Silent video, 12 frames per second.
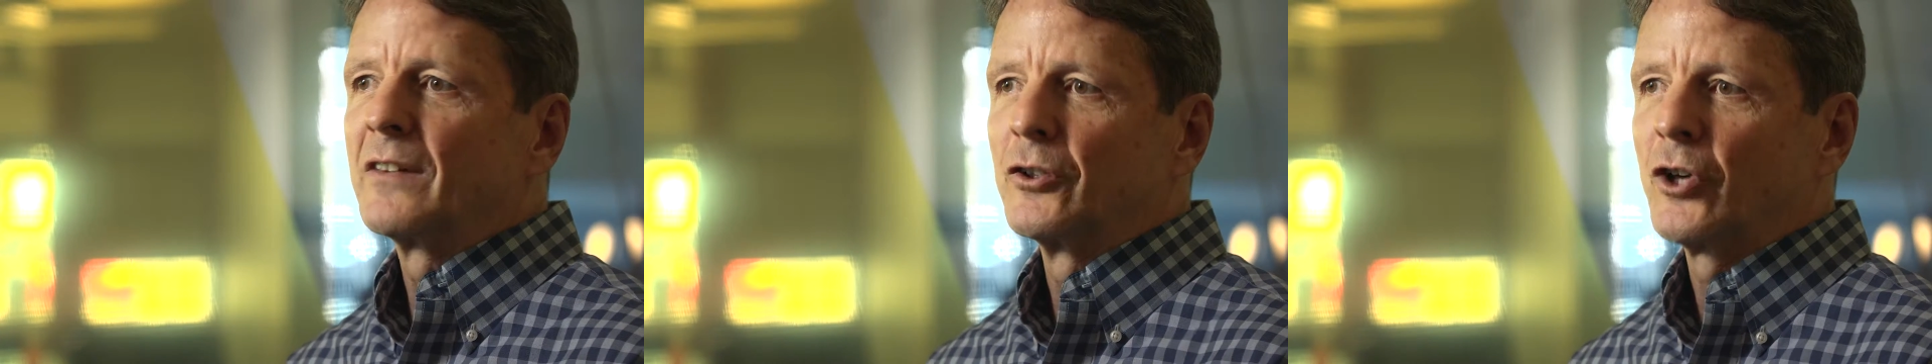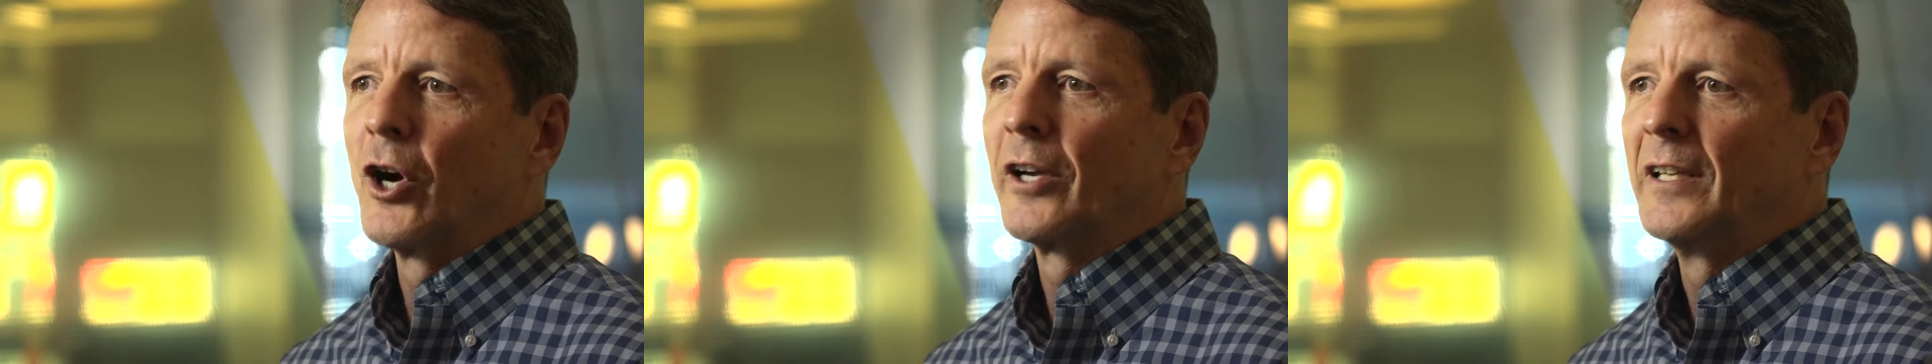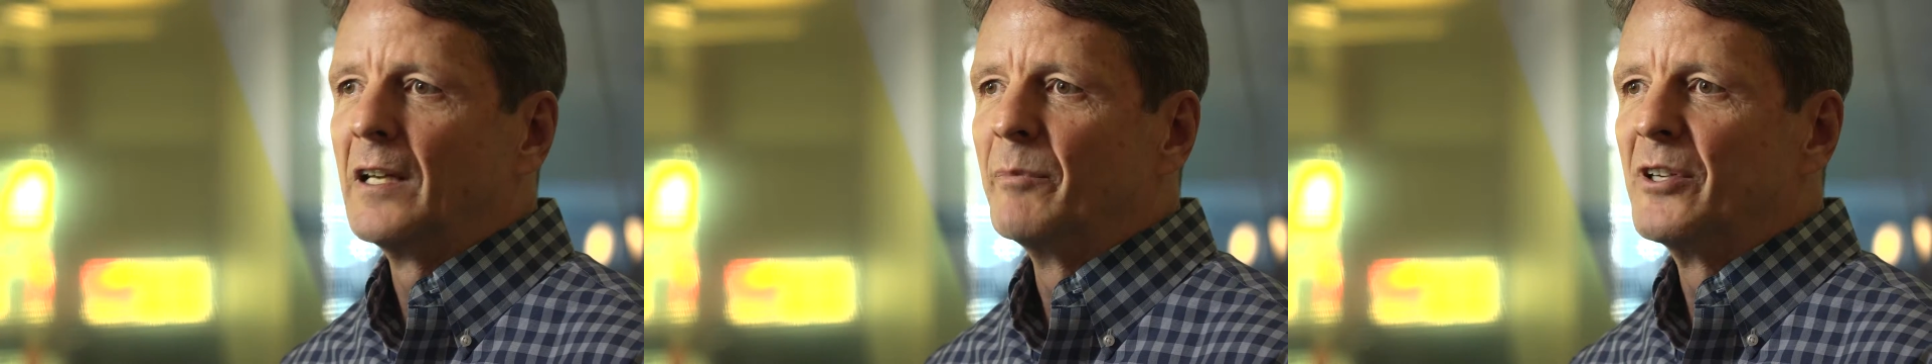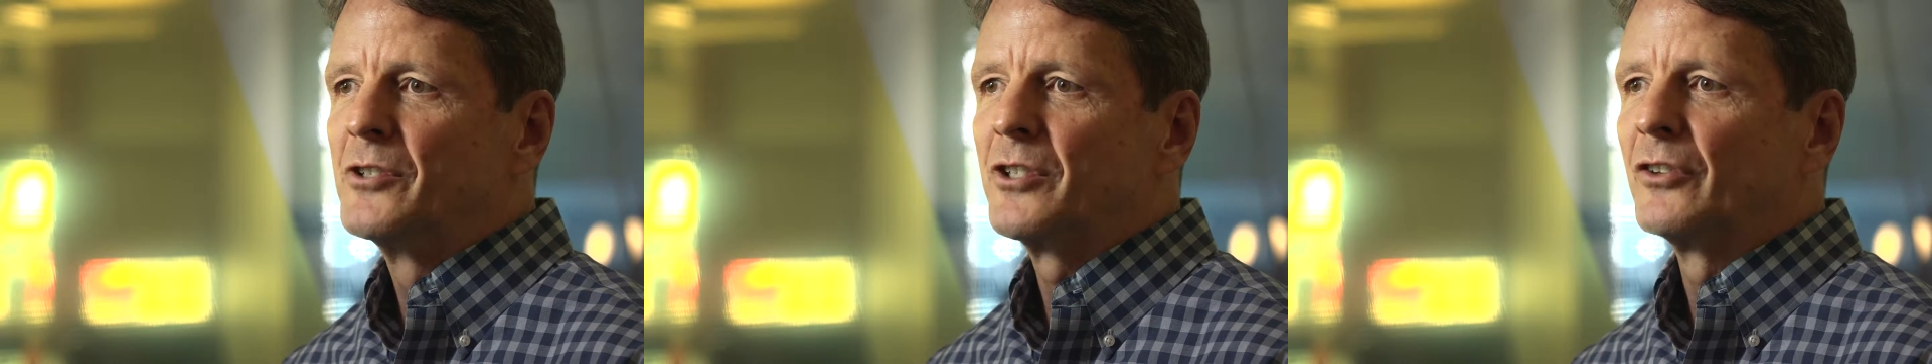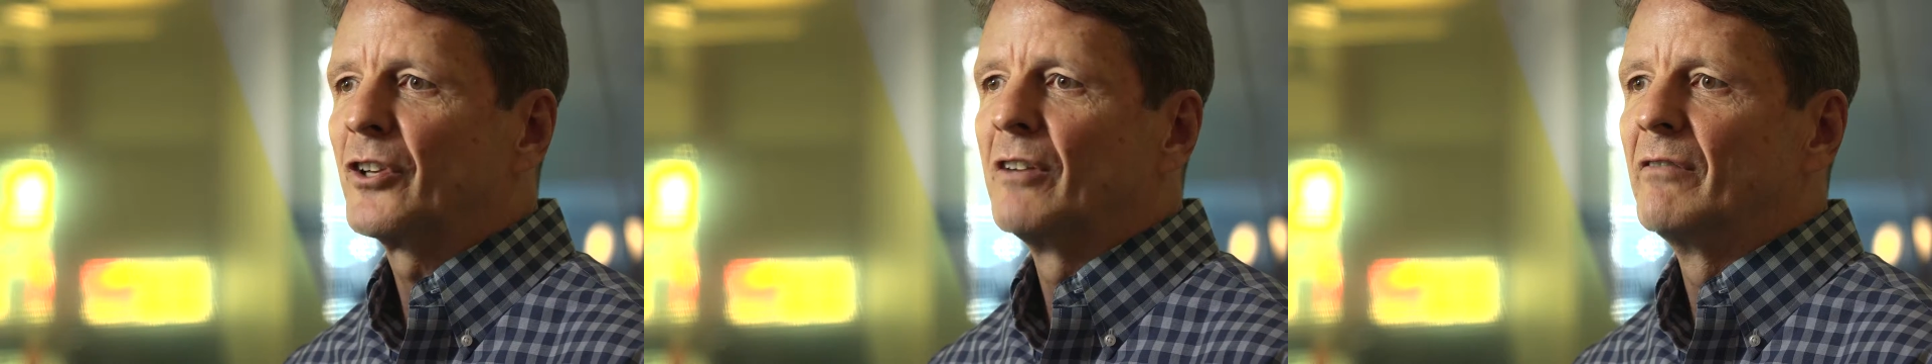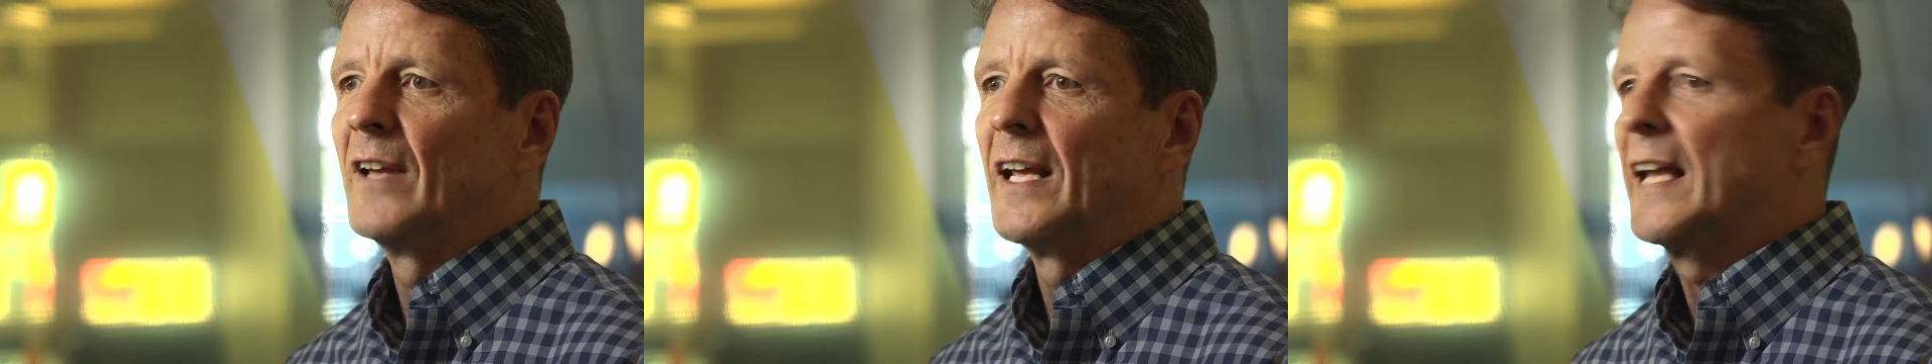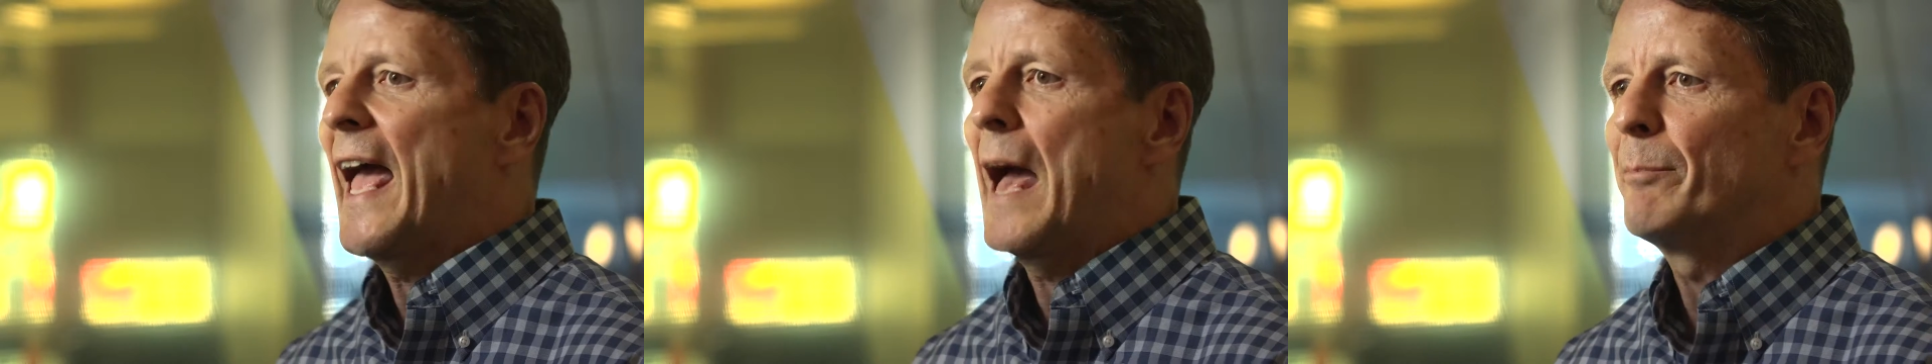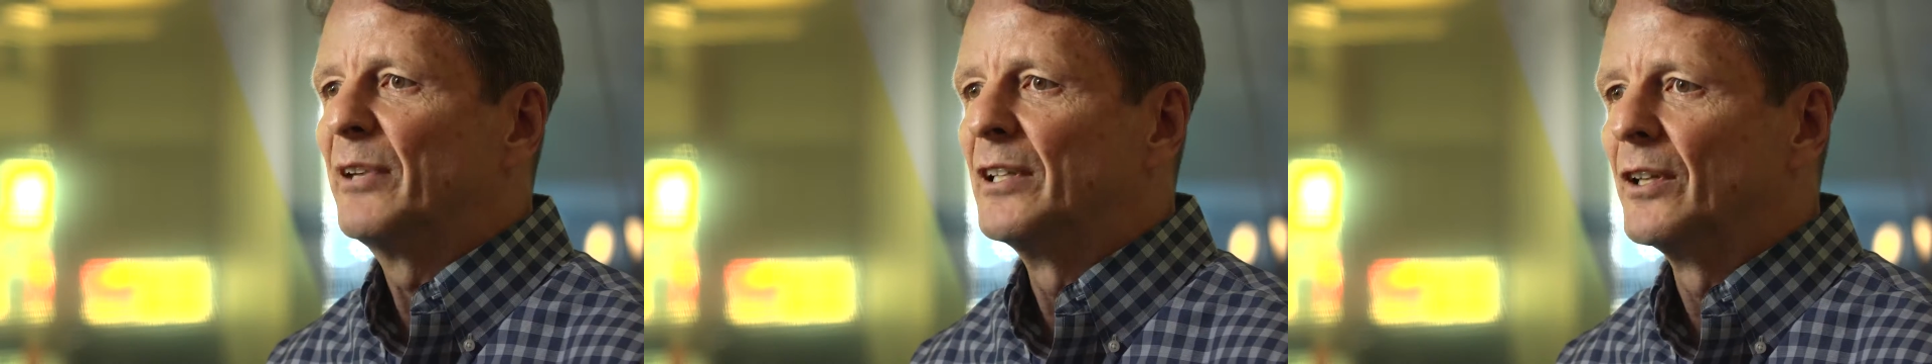the target image is conveying
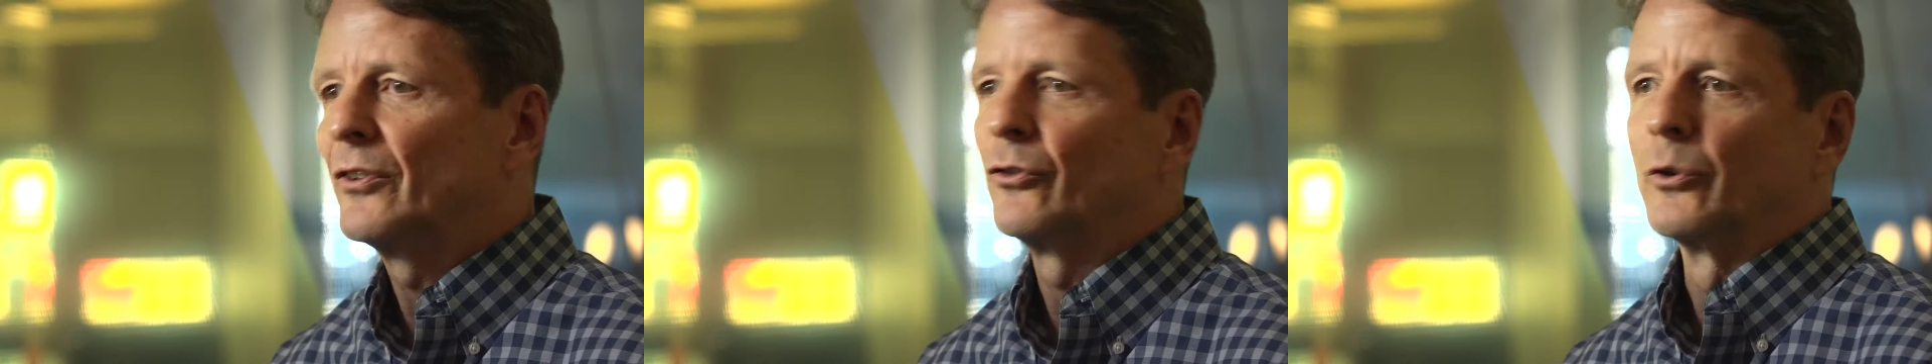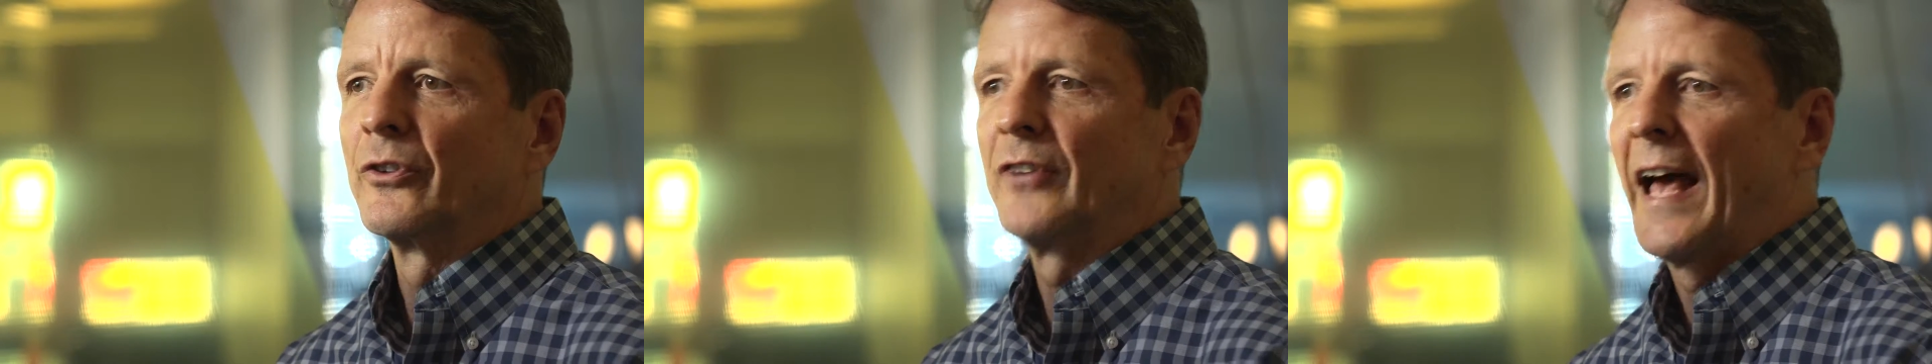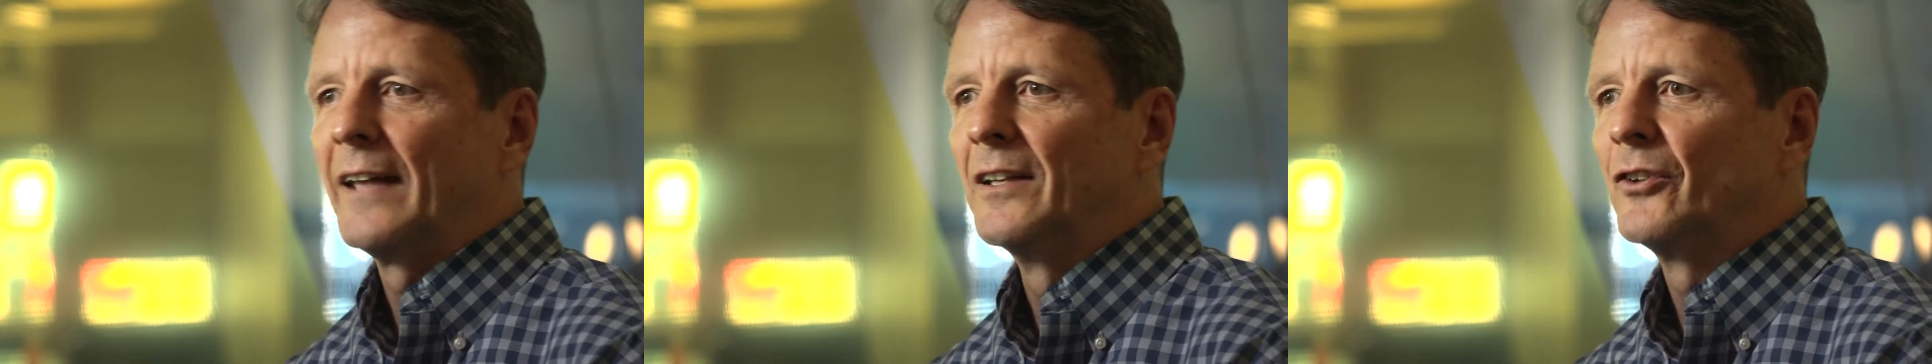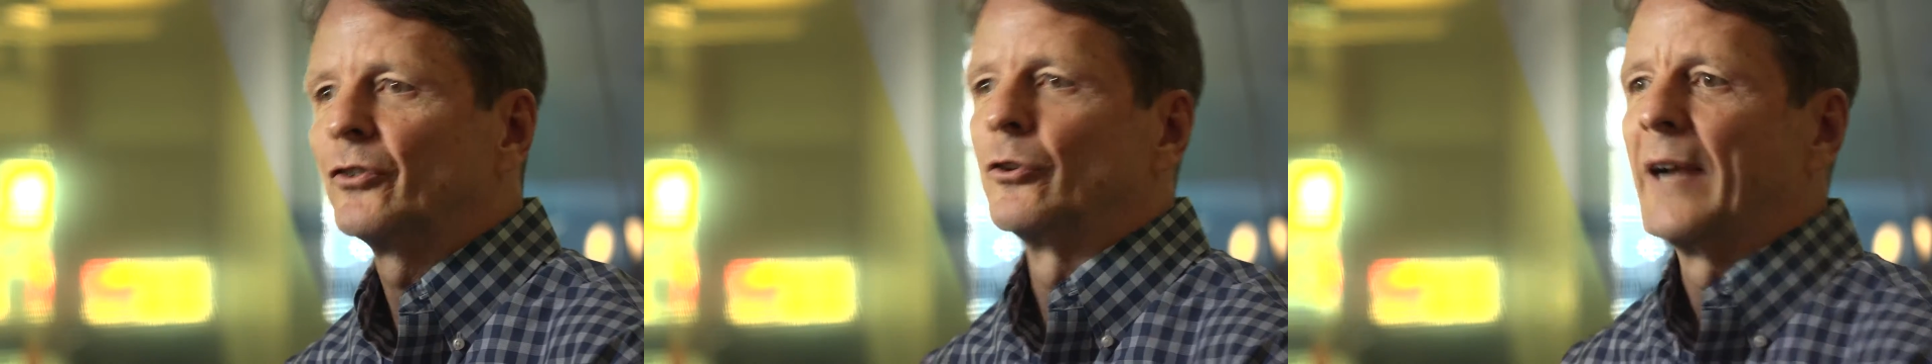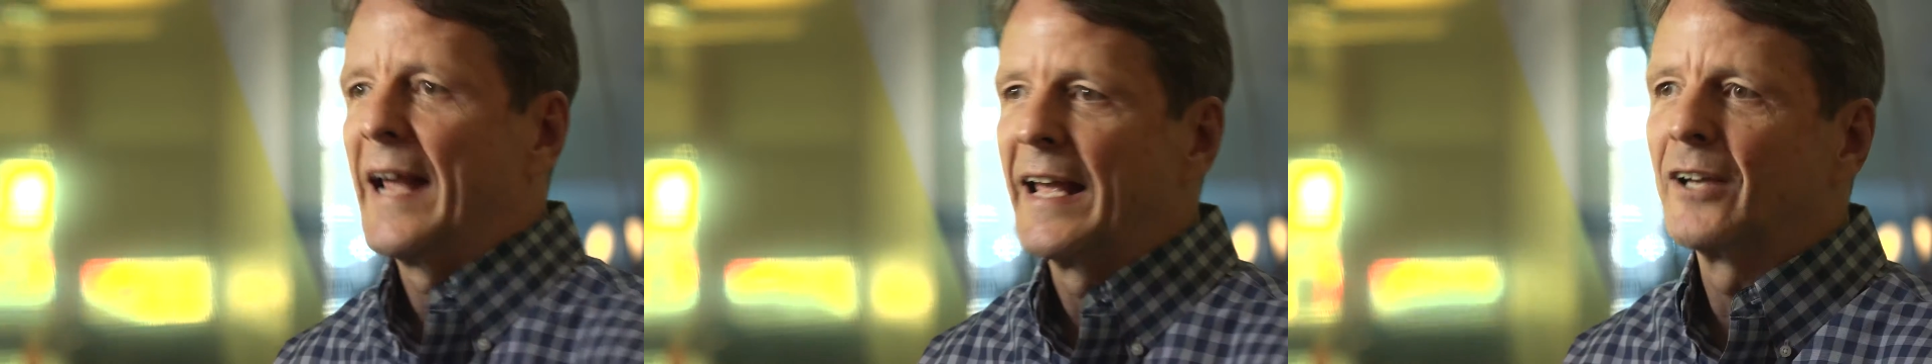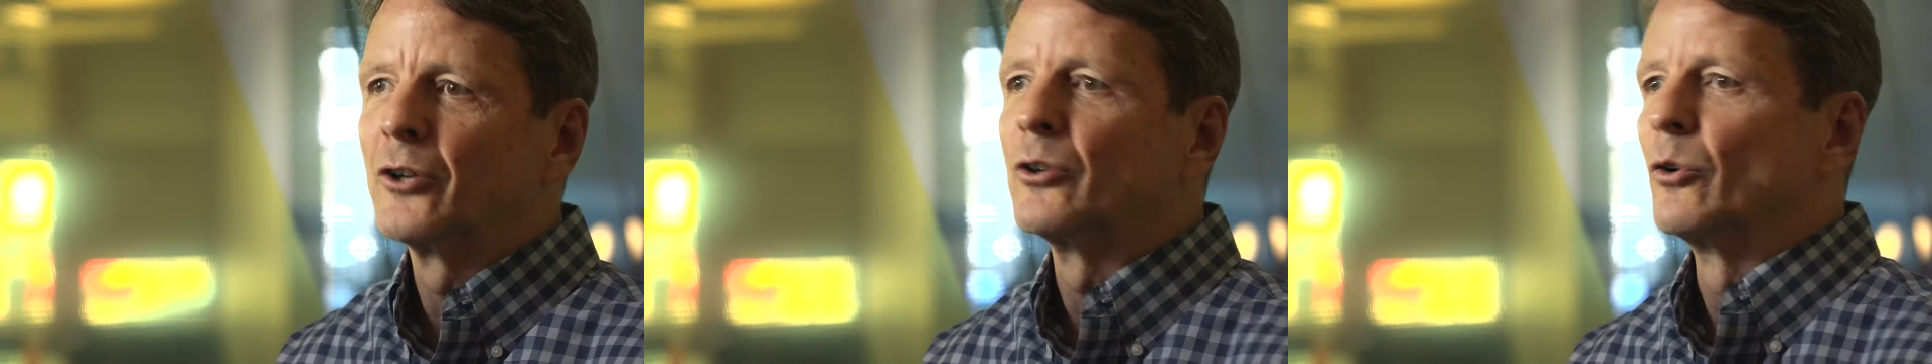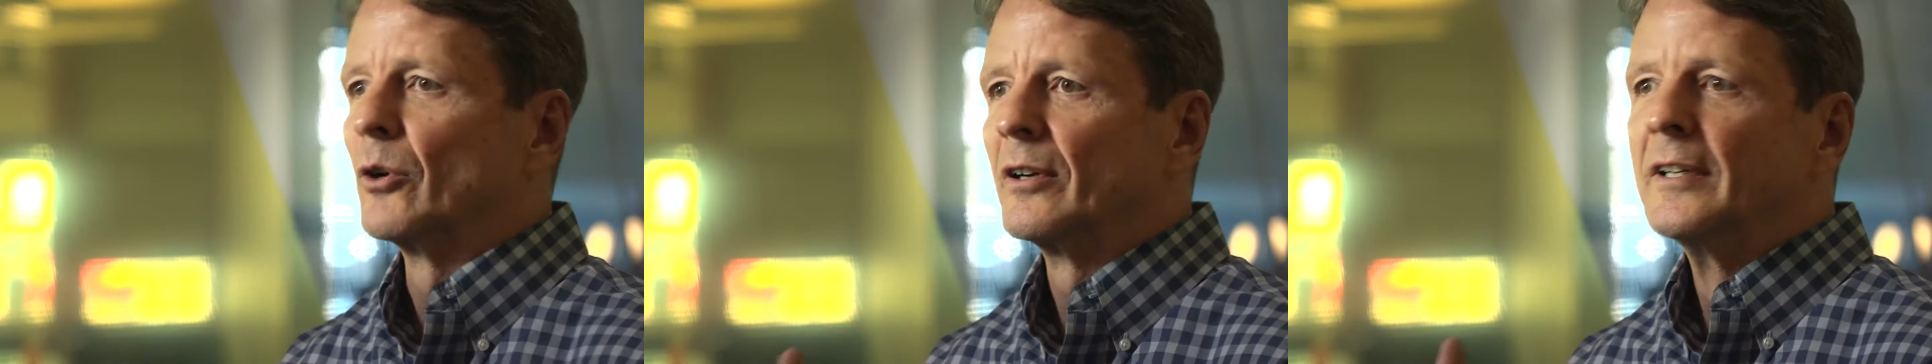happiness or sadness or anger or